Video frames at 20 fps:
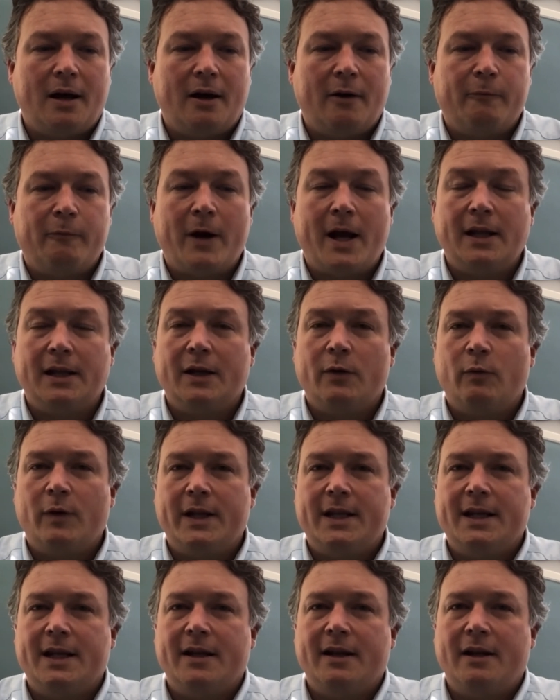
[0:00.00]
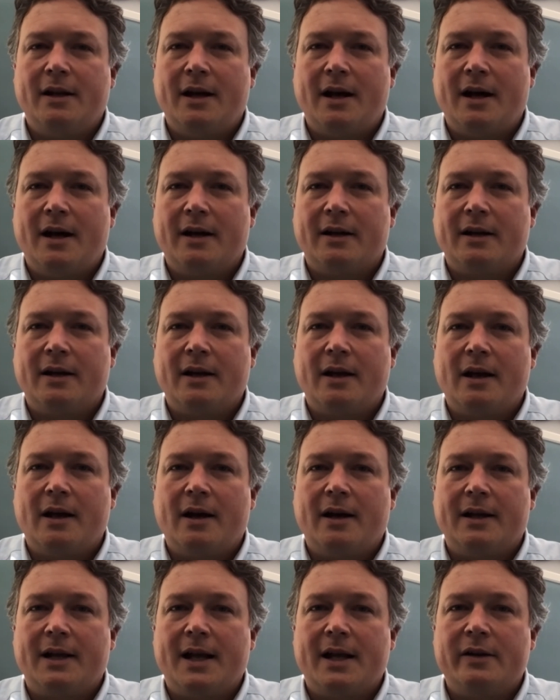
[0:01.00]
Finally, we did
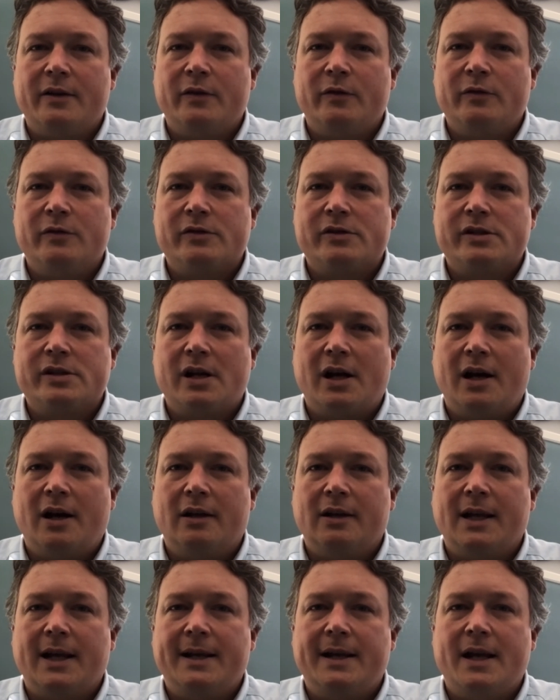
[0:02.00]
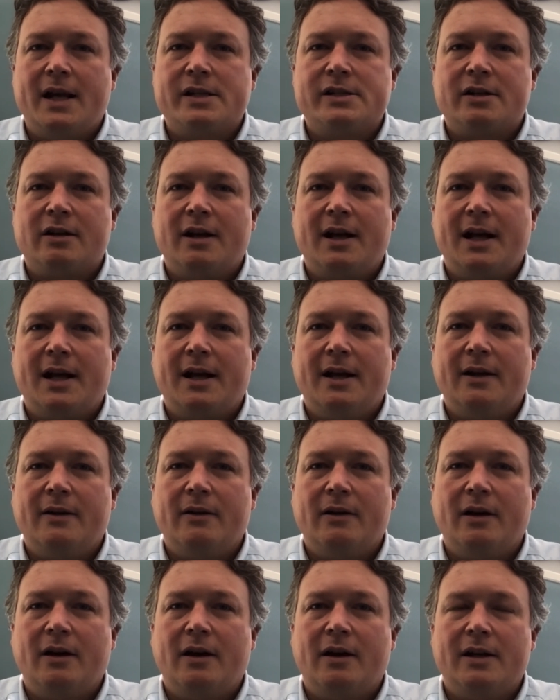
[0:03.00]
get news late yesterday.
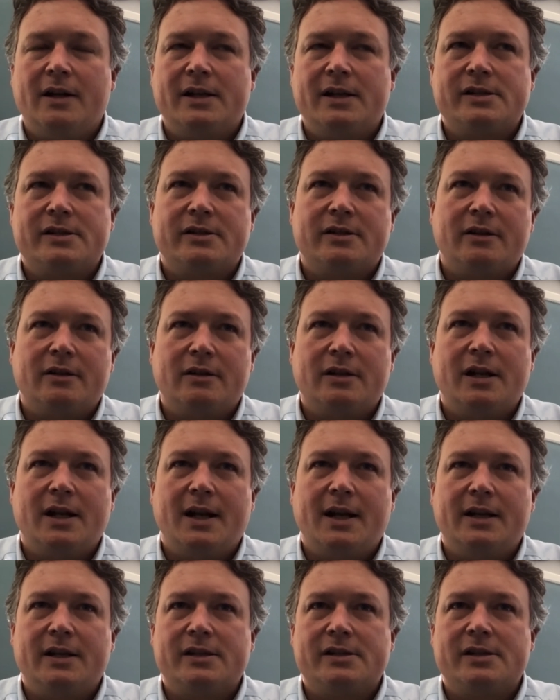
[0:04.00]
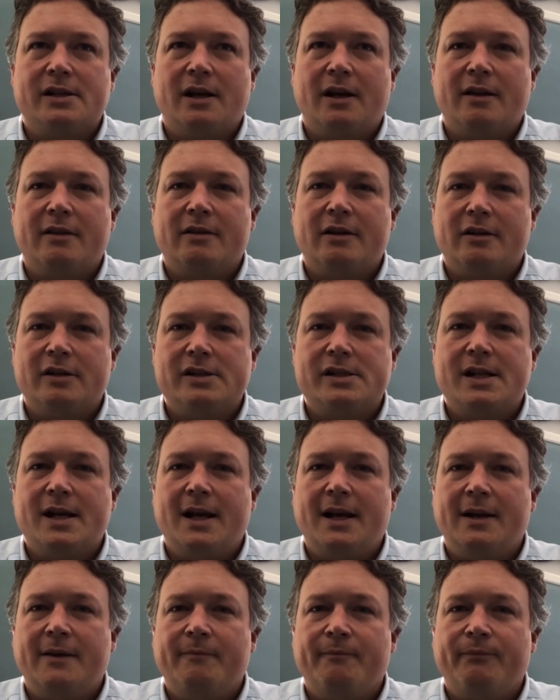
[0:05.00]
Today is
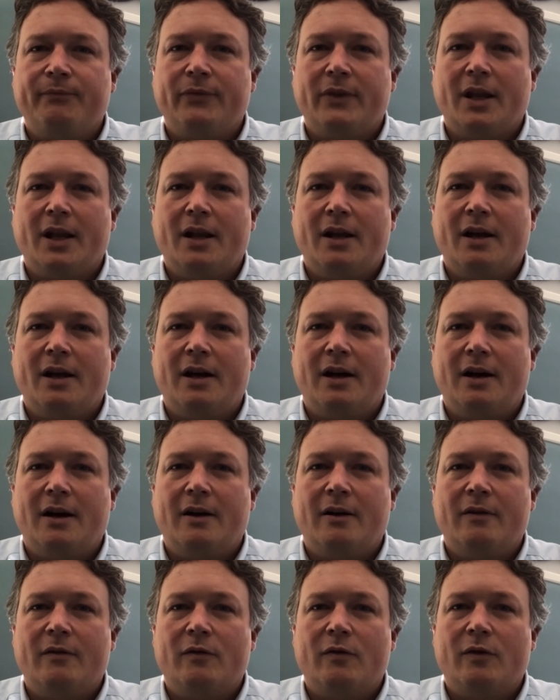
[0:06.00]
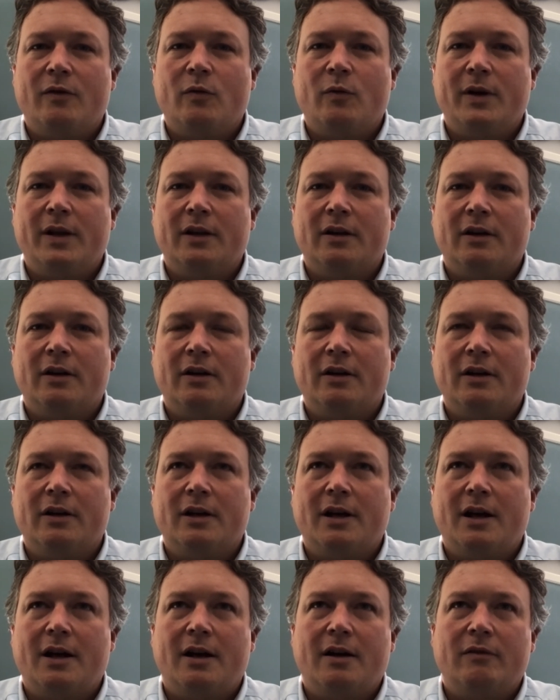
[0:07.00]
Thursday. We learned
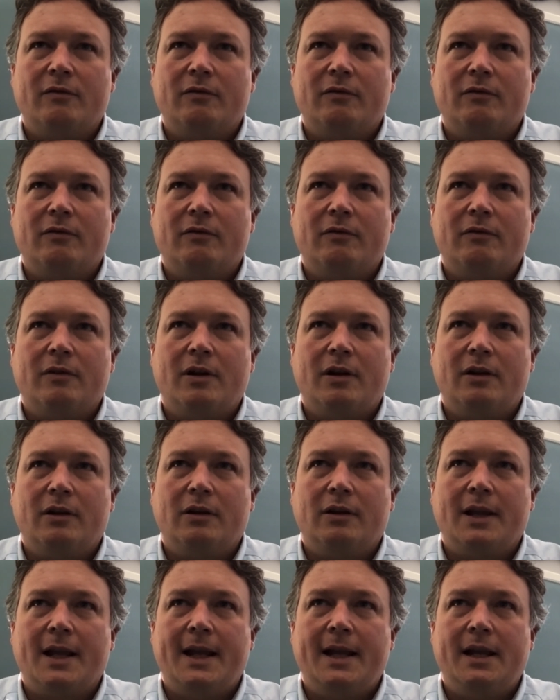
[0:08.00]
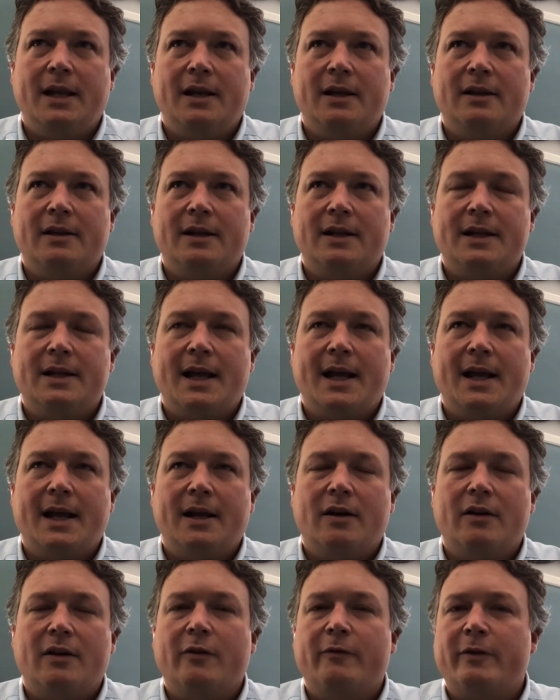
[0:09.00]
late in the
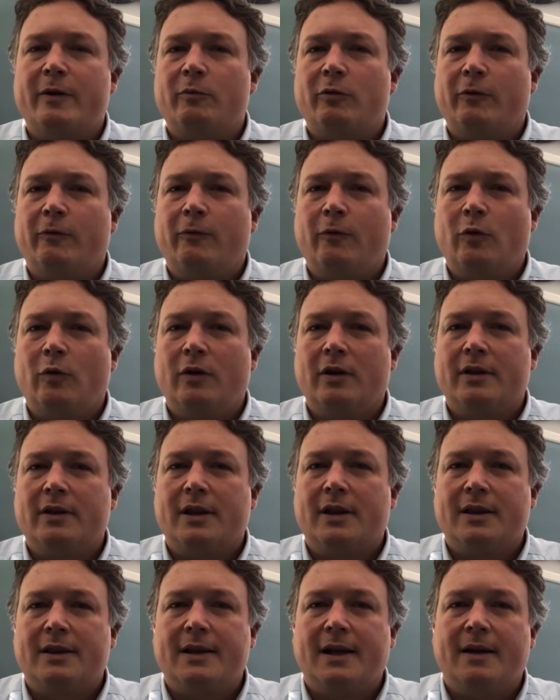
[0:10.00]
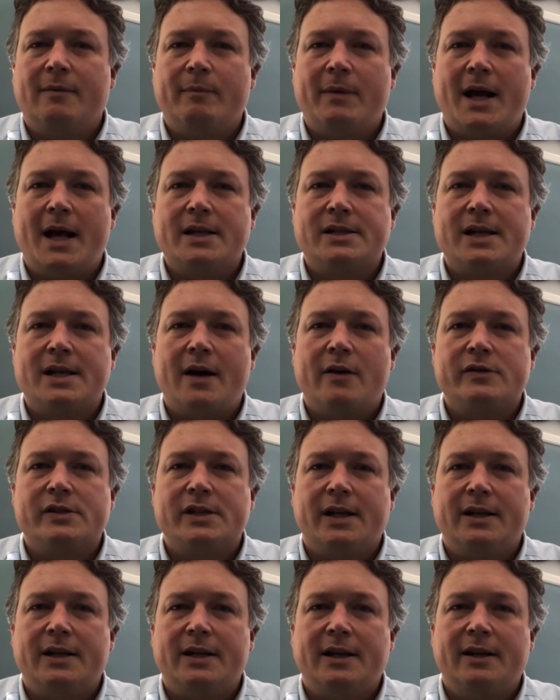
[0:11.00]
day on November 4th that Mass
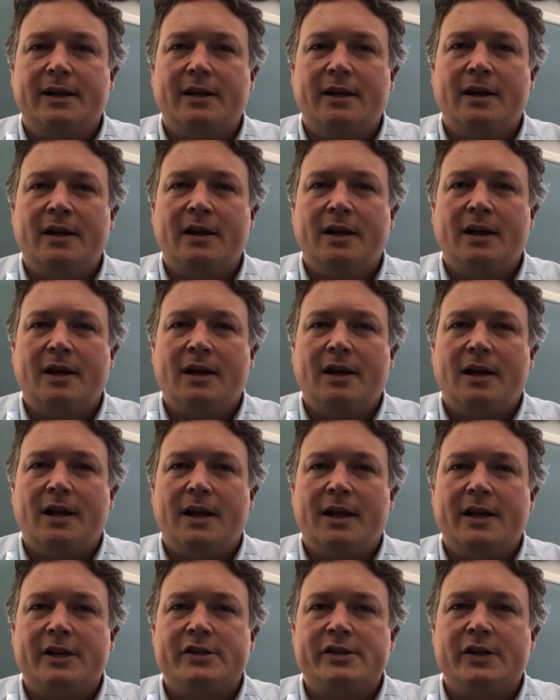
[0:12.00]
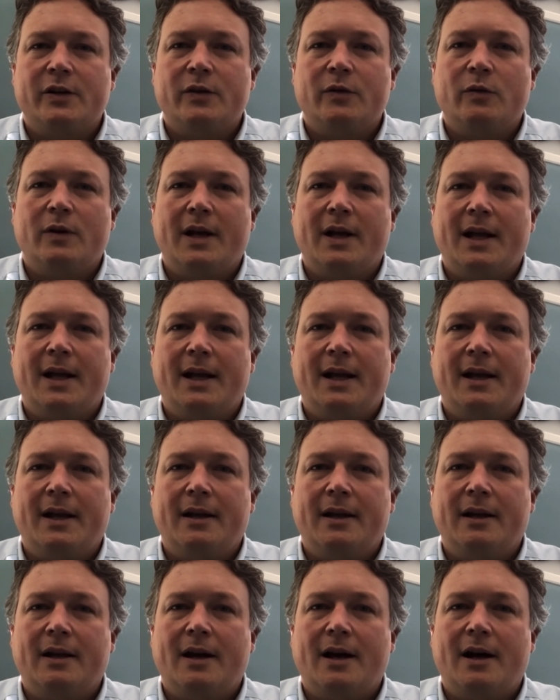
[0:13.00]
Housing did issue
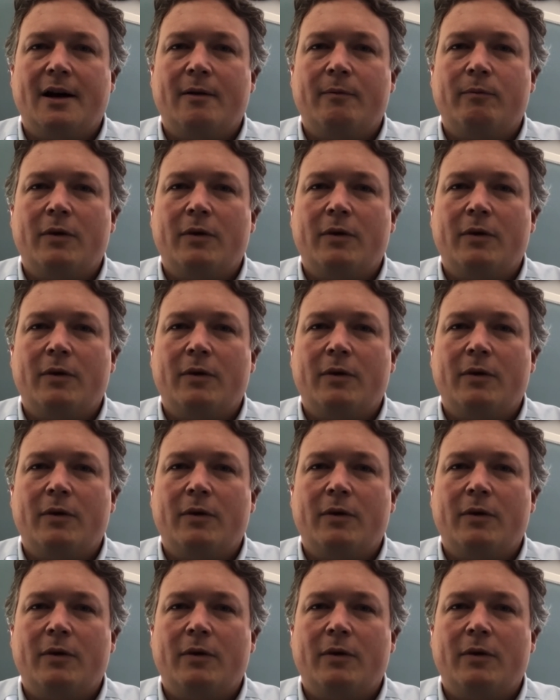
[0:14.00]
a